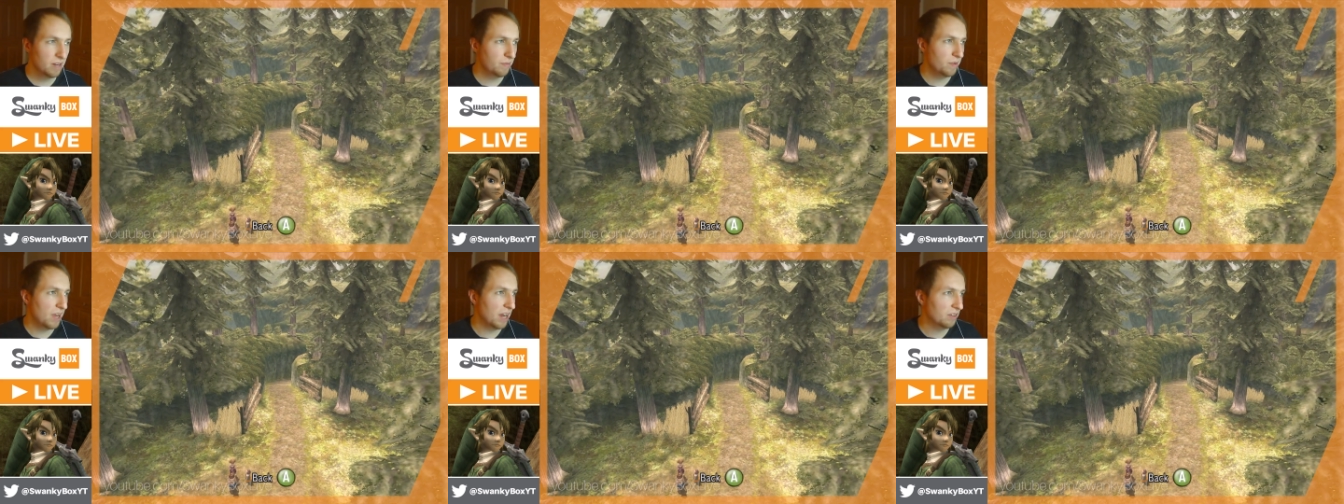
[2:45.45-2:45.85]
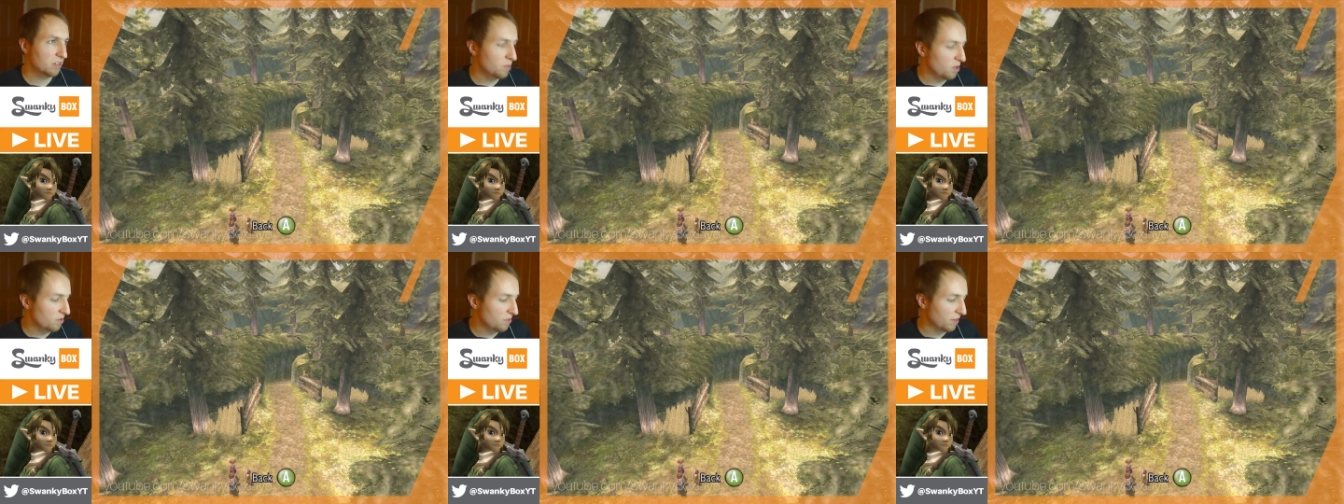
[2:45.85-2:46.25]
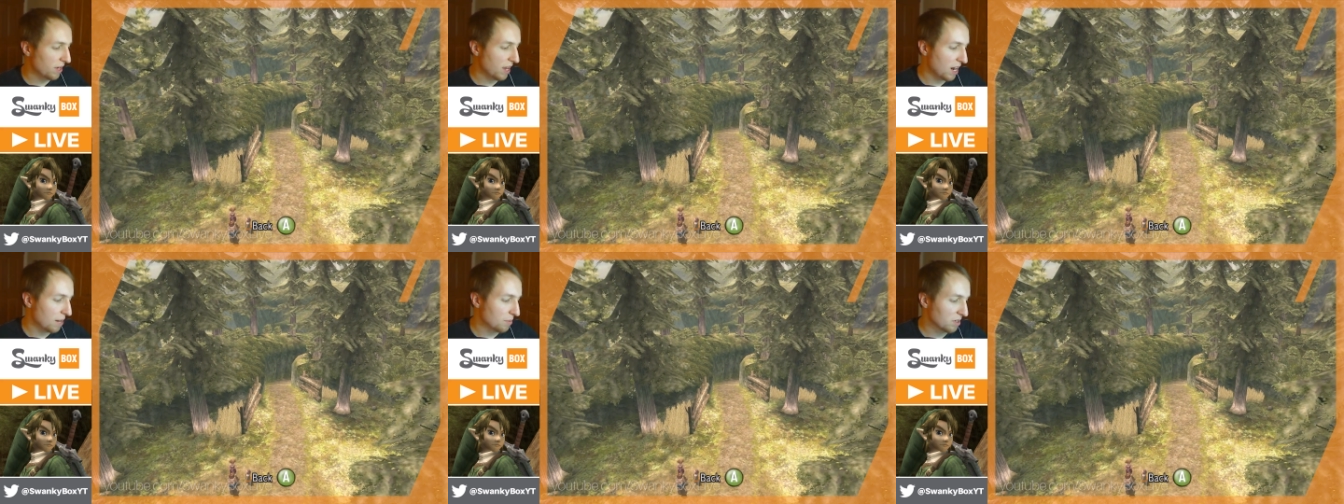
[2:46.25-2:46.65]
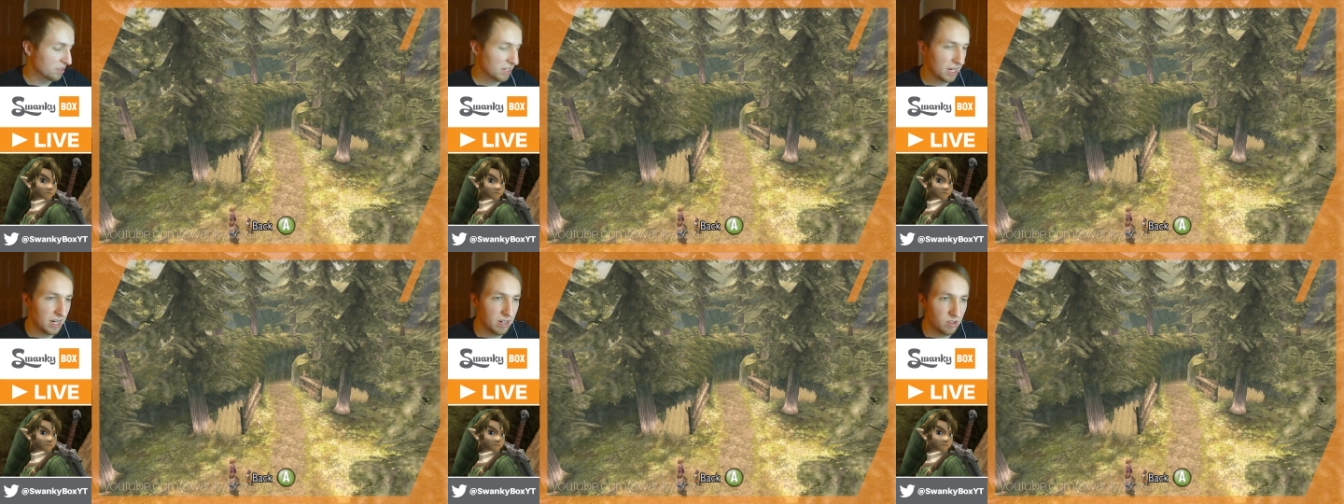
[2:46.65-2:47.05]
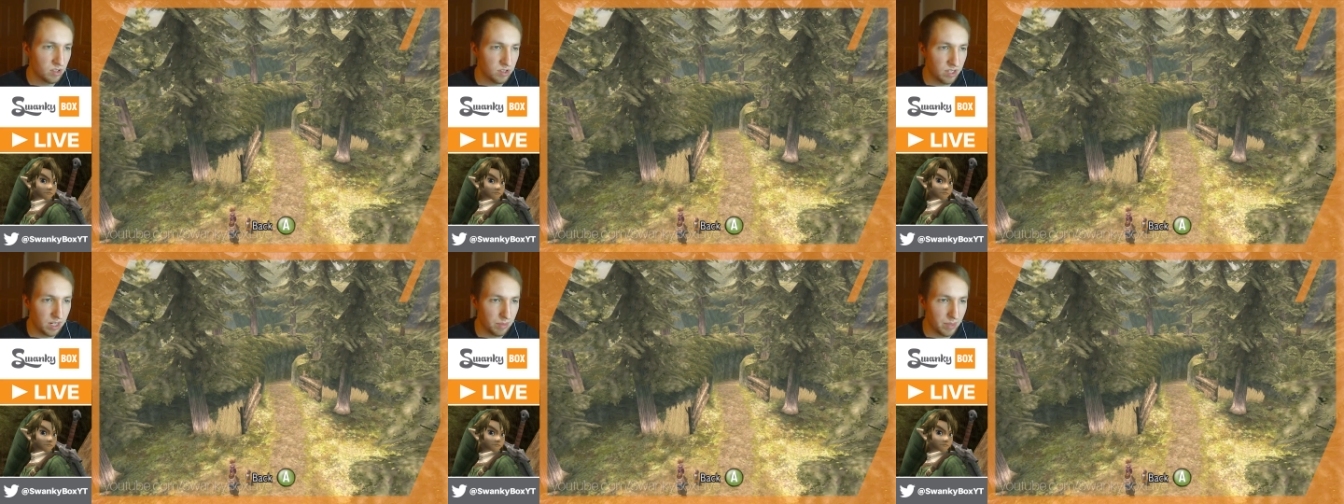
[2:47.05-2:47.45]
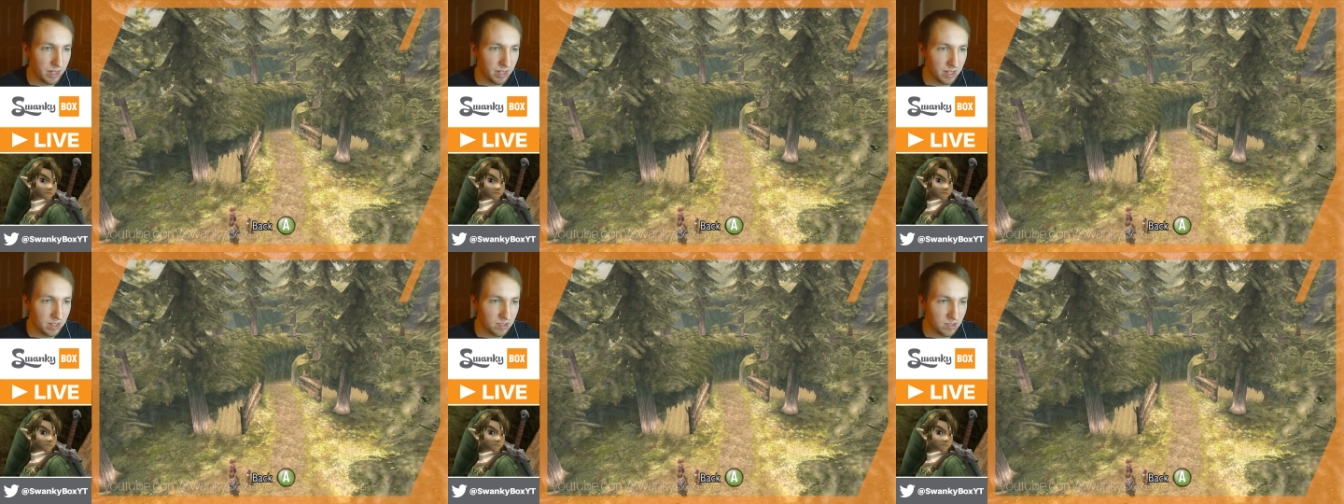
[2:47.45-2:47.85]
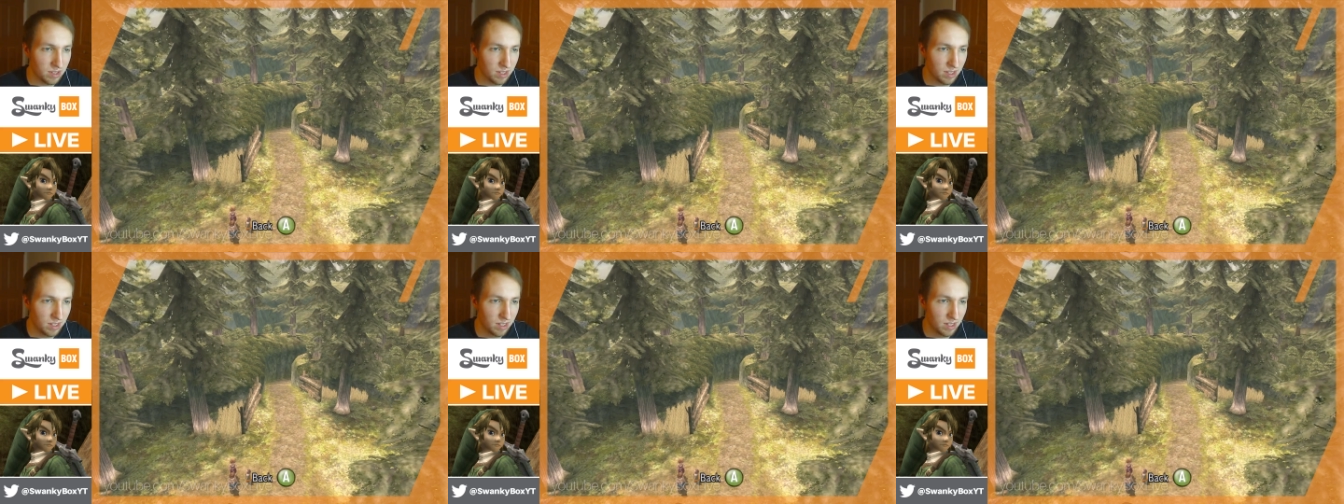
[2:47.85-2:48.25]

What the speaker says: if we actually move the camera, it's kind of interesting because